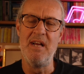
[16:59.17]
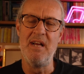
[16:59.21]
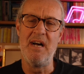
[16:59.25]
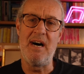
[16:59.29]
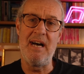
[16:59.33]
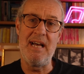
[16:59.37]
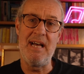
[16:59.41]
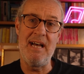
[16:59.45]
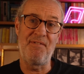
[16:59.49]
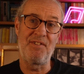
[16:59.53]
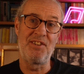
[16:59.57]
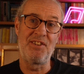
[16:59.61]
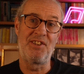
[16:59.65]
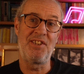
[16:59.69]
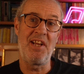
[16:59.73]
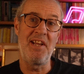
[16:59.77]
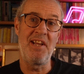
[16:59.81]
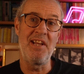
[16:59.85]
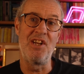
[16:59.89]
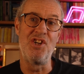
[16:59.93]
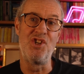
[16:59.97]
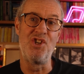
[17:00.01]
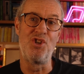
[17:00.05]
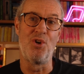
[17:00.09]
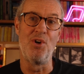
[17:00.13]
I have to say
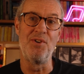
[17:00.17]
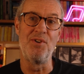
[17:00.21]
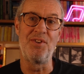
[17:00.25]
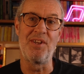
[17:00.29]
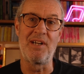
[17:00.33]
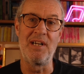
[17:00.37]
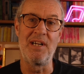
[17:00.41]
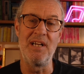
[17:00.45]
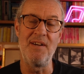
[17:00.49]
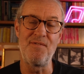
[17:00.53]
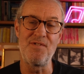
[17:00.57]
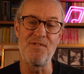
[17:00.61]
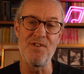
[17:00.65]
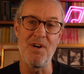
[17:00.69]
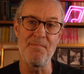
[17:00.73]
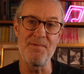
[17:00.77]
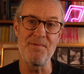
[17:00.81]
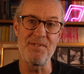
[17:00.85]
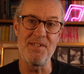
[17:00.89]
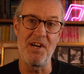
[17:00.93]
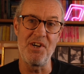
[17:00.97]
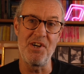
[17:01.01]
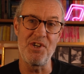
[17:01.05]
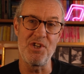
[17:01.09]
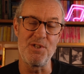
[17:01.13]
I enjoyed the cliff top
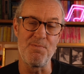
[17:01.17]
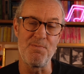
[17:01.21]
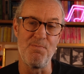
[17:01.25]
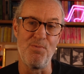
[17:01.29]
sections